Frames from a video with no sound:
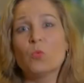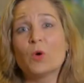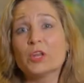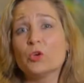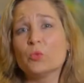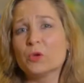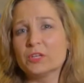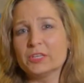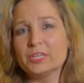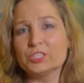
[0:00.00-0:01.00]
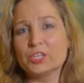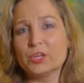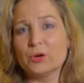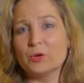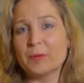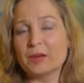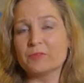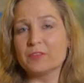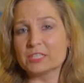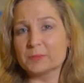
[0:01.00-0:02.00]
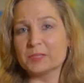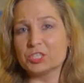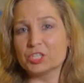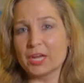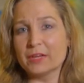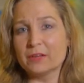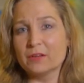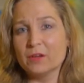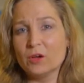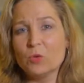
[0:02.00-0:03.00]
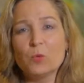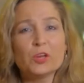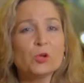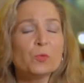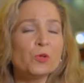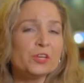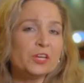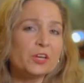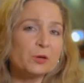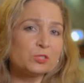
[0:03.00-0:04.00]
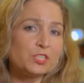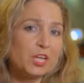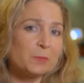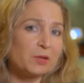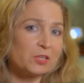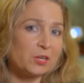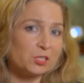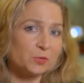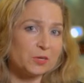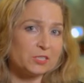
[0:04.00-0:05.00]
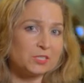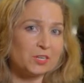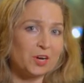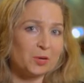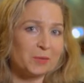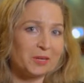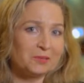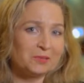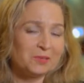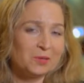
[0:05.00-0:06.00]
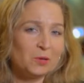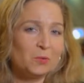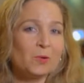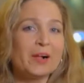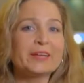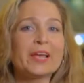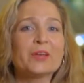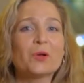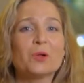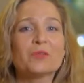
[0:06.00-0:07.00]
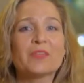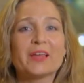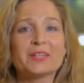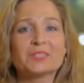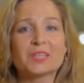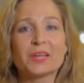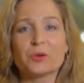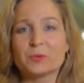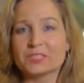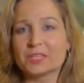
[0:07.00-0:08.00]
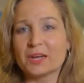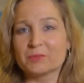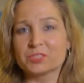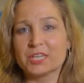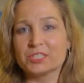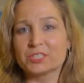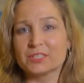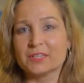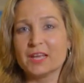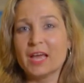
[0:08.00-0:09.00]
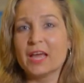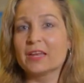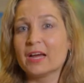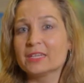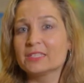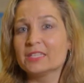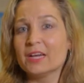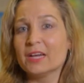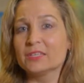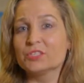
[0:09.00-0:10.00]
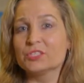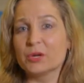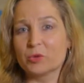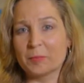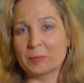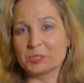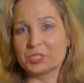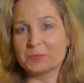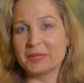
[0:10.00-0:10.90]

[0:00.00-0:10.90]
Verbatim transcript: What do you really need to know about investment in China? What do you really need to understand about the country and its economy? Well, I gained all of that insight in a recent conversation at ICI's general membership